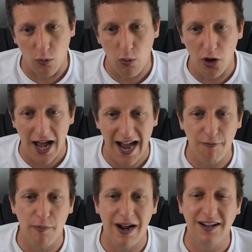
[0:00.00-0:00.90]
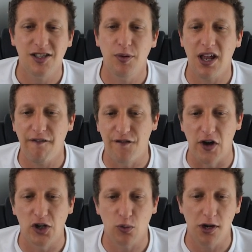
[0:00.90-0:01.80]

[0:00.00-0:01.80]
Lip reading: We want Amrabat to be that first one,